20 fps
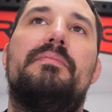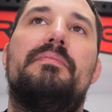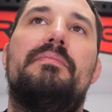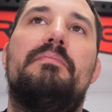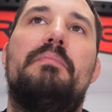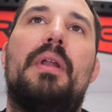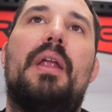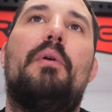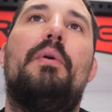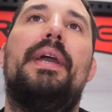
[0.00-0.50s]

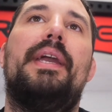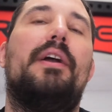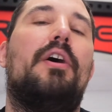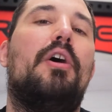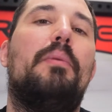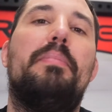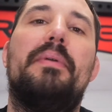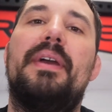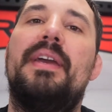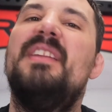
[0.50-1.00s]
blowing
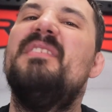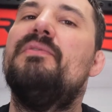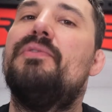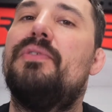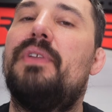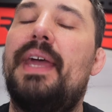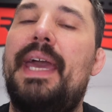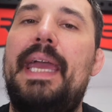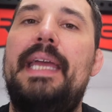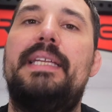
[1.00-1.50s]
up,
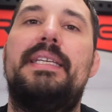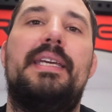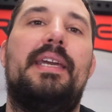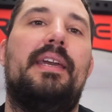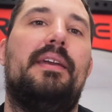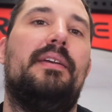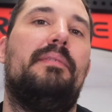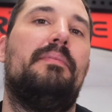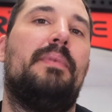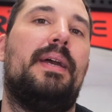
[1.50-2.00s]

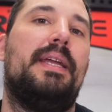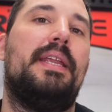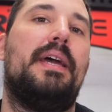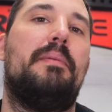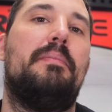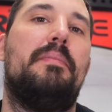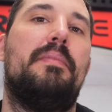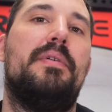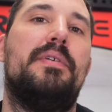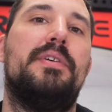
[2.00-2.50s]
inflating my
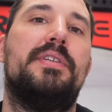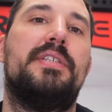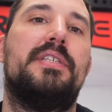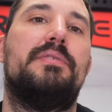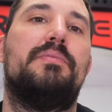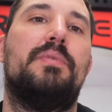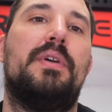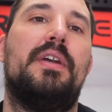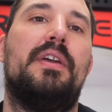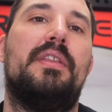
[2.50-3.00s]

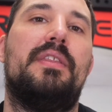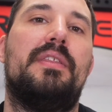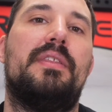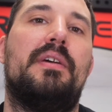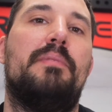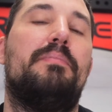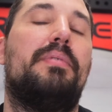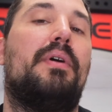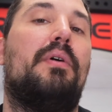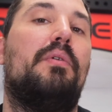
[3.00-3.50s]
numbers with
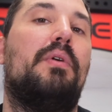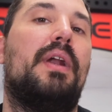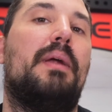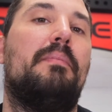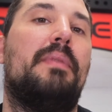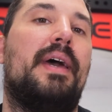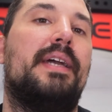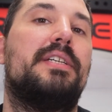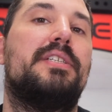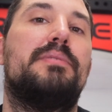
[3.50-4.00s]
a
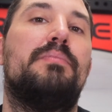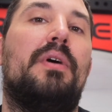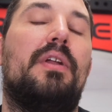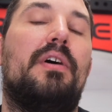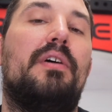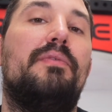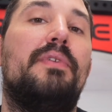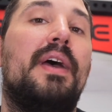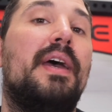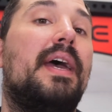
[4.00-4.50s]
program like
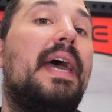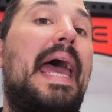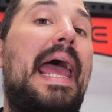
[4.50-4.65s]
Smolov